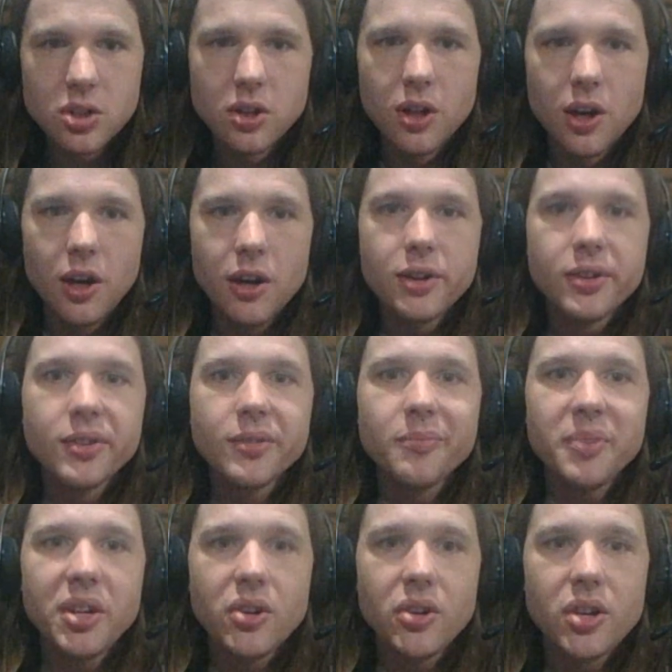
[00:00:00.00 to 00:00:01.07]
longer
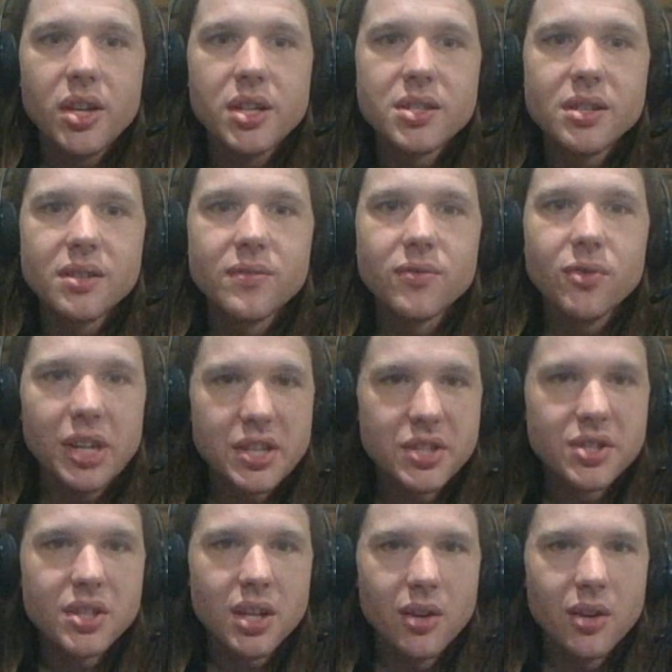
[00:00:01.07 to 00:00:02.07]
periods of rest